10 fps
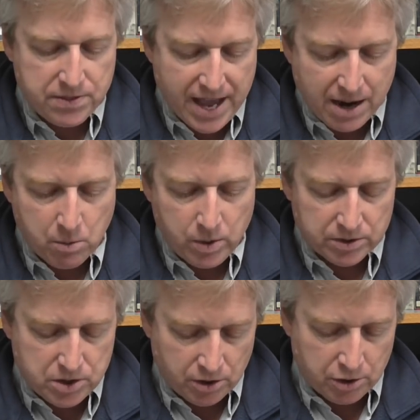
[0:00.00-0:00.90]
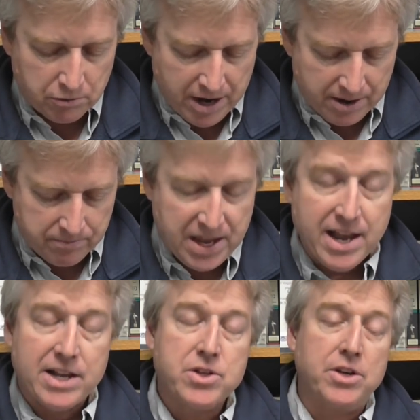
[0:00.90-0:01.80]
that that will turn around.
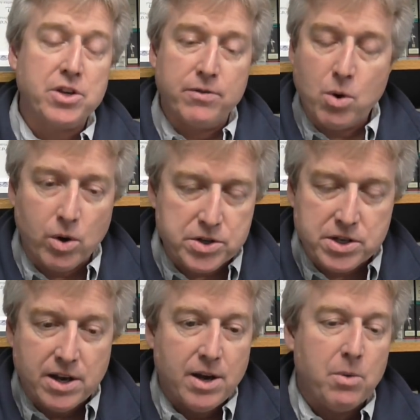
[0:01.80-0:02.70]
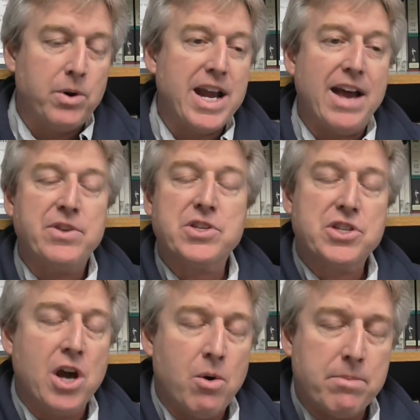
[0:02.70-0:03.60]
It's also, of course, where you had the
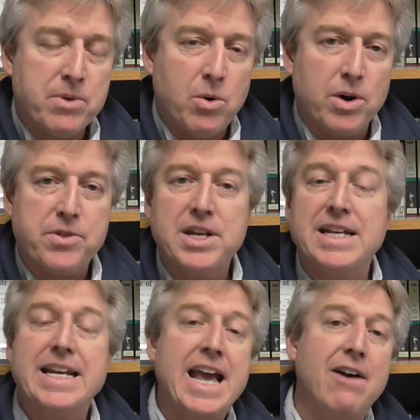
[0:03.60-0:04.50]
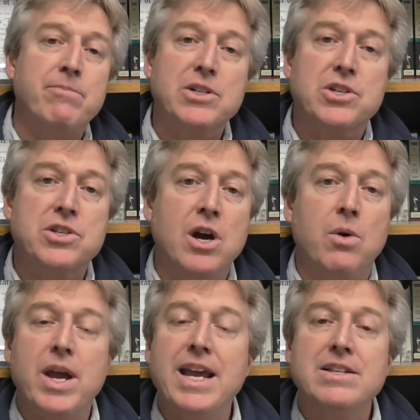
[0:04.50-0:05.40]
snow up north and you didn't have much
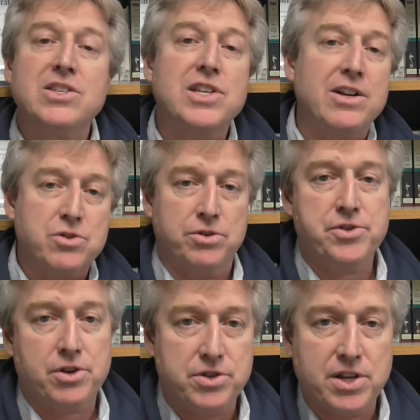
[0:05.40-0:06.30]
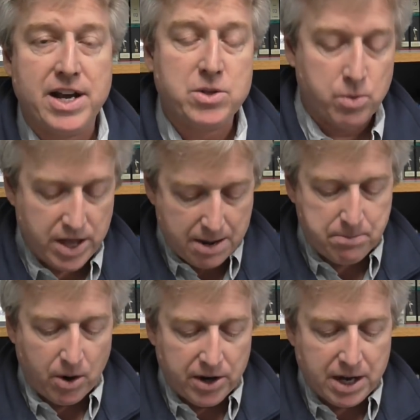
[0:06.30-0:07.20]
snow in central Jersey. That's where
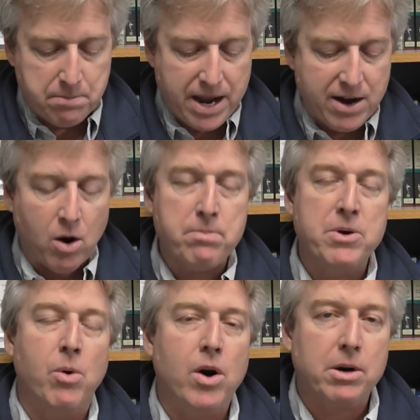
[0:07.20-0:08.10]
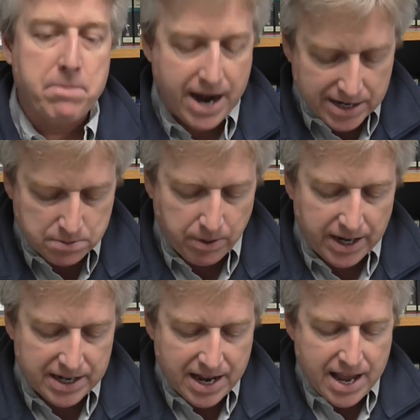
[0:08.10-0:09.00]
that Barnegat Bay open water bass
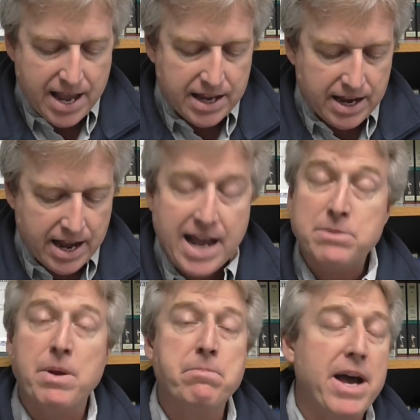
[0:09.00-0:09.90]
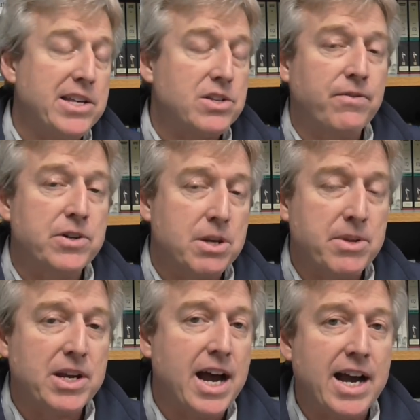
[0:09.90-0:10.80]
bite has been best for some
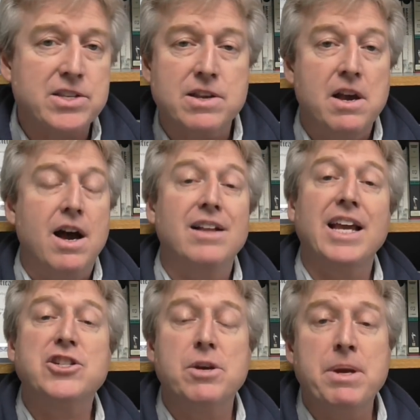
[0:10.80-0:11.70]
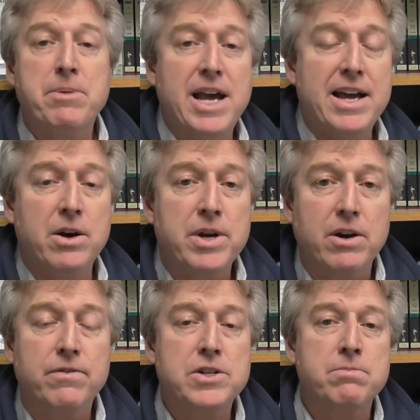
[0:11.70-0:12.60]
of the guys like Jimmy Bonanno
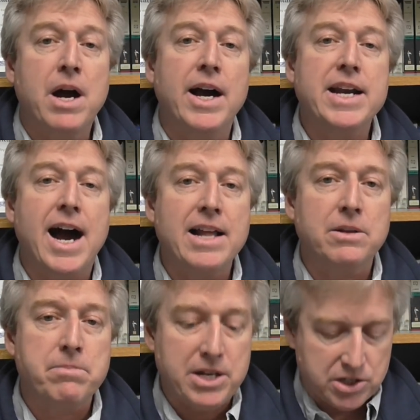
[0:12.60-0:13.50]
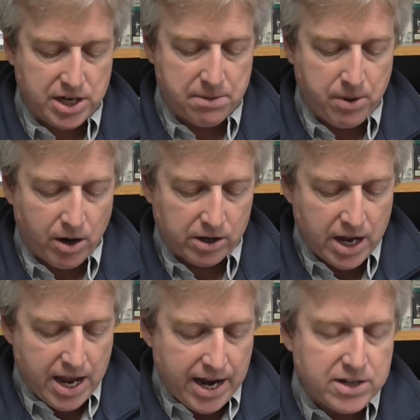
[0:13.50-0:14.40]
here, fishing behind Island Beach State
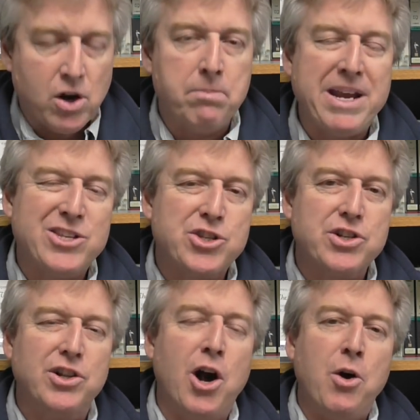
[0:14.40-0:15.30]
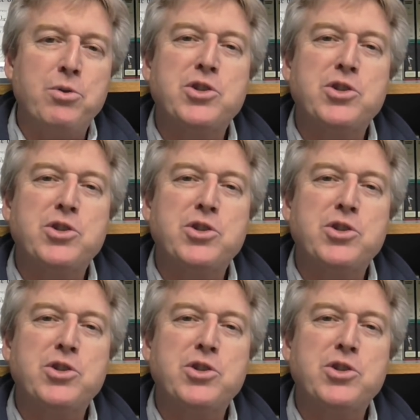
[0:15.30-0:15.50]
Park. He told me slow,